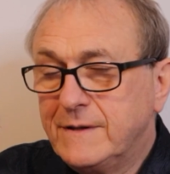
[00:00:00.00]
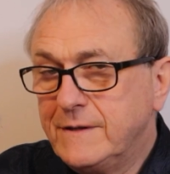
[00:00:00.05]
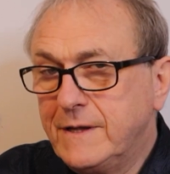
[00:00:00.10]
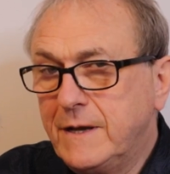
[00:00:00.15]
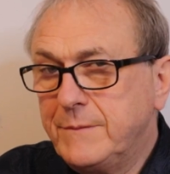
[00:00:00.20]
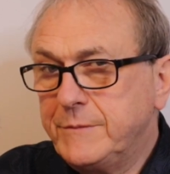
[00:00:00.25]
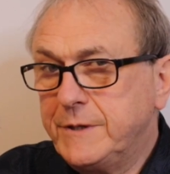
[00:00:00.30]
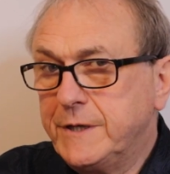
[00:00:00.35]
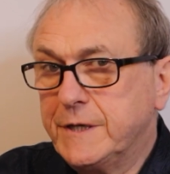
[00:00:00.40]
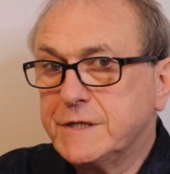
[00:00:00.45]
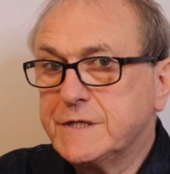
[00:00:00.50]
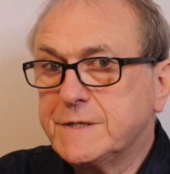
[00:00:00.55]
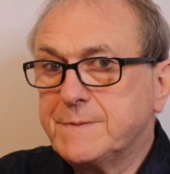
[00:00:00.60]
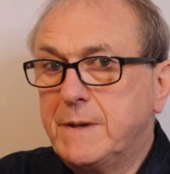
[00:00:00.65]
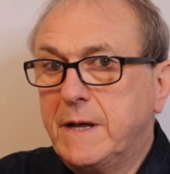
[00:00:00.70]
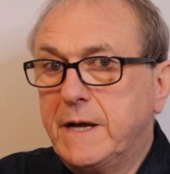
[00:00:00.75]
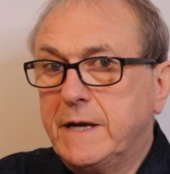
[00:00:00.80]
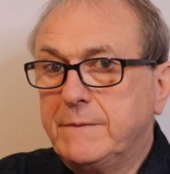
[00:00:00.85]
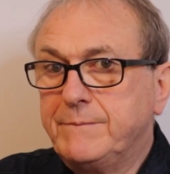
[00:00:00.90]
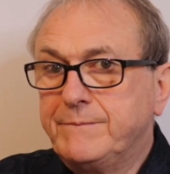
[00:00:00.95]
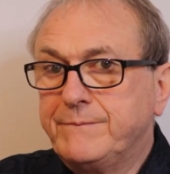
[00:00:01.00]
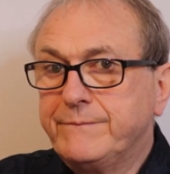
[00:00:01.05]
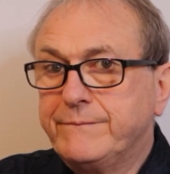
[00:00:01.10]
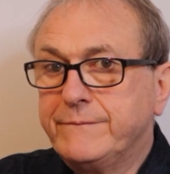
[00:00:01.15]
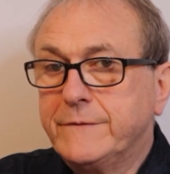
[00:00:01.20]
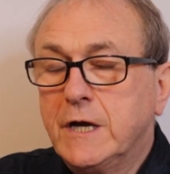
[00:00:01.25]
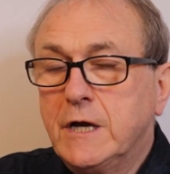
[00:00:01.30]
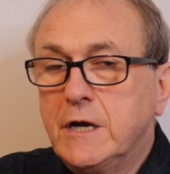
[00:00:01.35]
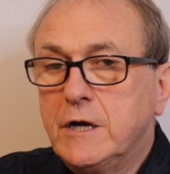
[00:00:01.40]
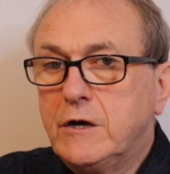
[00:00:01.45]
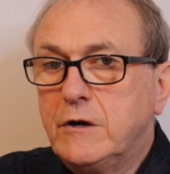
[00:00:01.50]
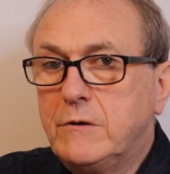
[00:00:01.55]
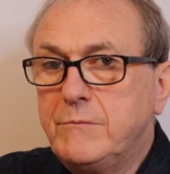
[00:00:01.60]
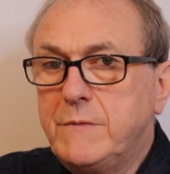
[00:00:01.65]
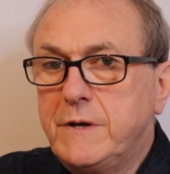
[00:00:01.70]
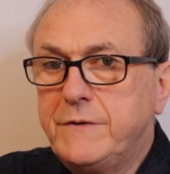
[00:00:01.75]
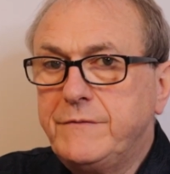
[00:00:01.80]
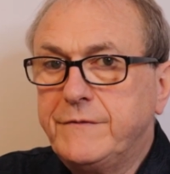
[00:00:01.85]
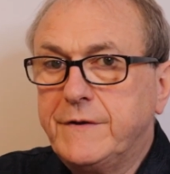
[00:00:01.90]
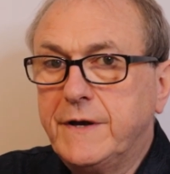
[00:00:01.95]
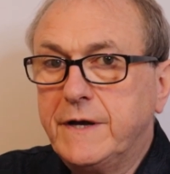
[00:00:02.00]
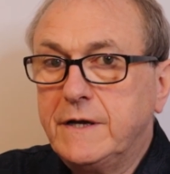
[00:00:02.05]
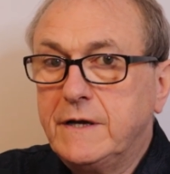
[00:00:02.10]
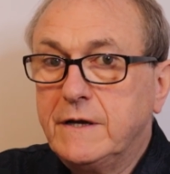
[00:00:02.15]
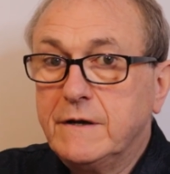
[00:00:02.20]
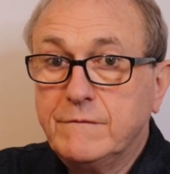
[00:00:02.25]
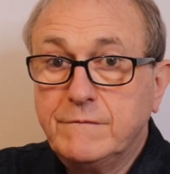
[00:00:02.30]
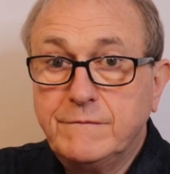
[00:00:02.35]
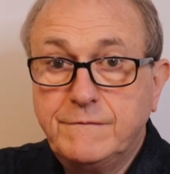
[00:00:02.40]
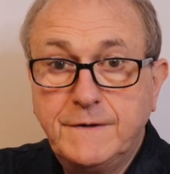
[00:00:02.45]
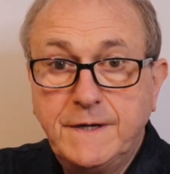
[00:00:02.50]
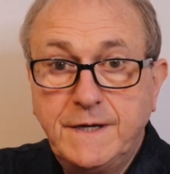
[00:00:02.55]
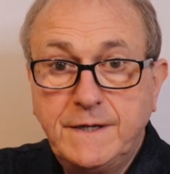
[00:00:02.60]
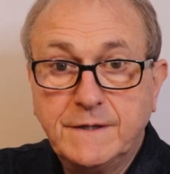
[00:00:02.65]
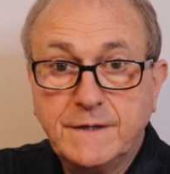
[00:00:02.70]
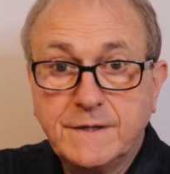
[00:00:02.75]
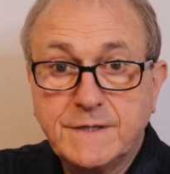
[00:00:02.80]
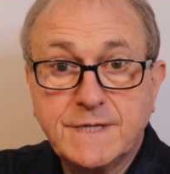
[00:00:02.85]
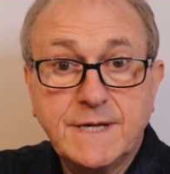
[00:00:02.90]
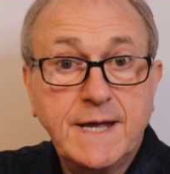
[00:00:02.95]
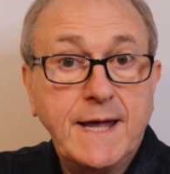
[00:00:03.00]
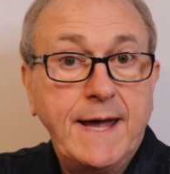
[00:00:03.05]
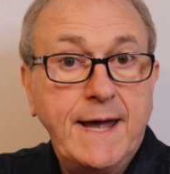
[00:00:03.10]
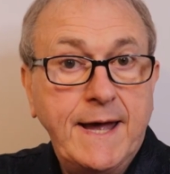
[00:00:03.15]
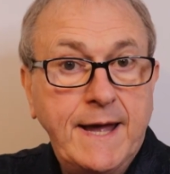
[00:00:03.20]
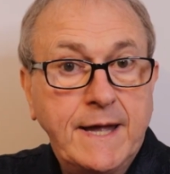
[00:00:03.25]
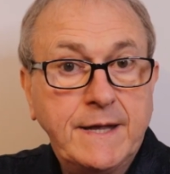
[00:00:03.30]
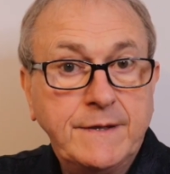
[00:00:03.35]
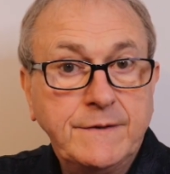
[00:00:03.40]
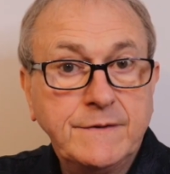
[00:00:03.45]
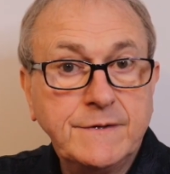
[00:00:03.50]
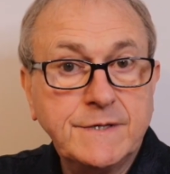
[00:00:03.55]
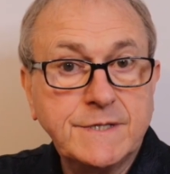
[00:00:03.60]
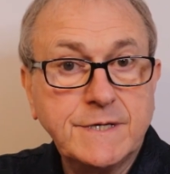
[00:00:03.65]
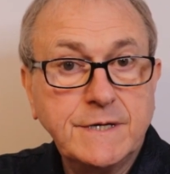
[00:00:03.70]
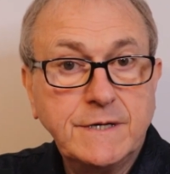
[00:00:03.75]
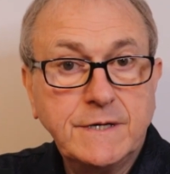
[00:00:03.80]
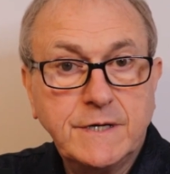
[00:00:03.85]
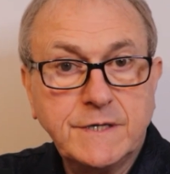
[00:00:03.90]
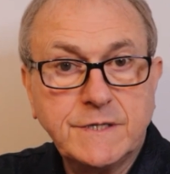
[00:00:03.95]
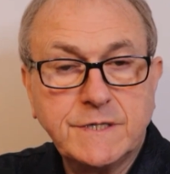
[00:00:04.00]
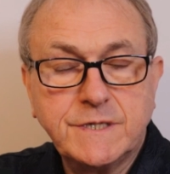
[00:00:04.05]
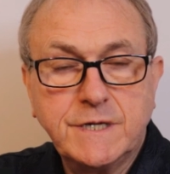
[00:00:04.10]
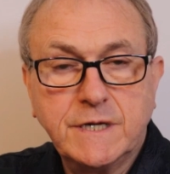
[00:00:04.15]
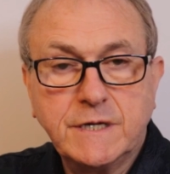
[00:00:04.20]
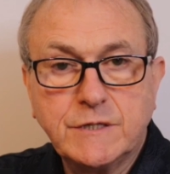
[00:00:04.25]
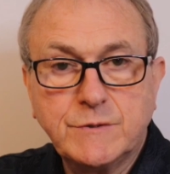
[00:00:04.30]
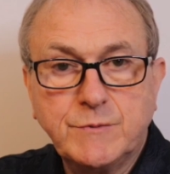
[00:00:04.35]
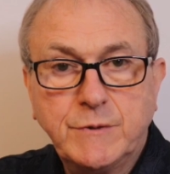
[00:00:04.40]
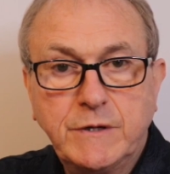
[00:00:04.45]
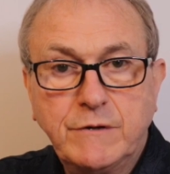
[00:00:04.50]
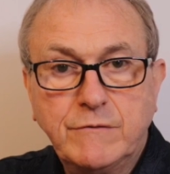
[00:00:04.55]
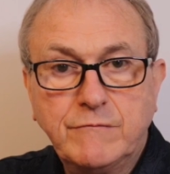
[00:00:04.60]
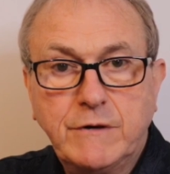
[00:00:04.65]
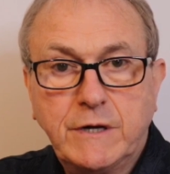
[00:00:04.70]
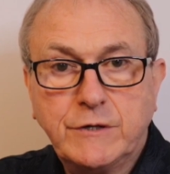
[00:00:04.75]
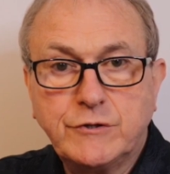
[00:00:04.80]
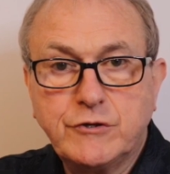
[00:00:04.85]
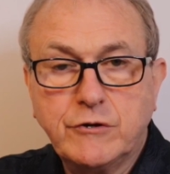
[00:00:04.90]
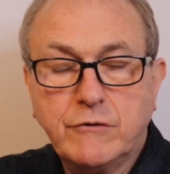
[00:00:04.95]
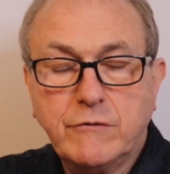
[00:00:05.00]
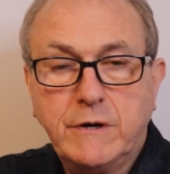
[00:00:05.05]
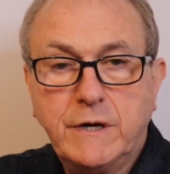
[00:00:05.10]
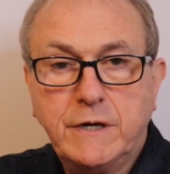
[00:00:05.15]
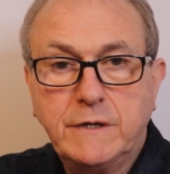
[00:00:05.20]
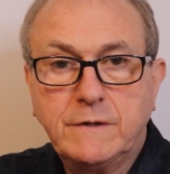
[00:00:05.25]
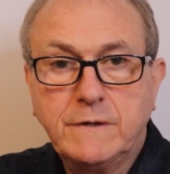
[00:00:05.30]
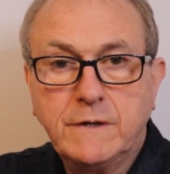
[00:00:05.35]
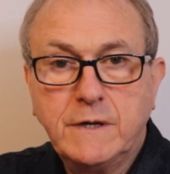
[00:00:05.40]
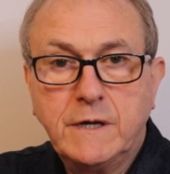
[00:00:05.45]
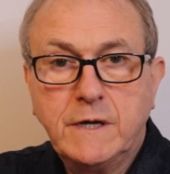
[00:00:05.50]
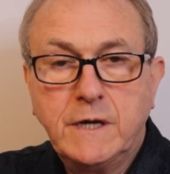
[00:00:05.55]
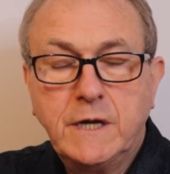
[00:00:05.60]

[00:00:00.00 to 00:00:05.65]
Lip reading: Let me explain. On Monday, Venus ends a six-week retrograde.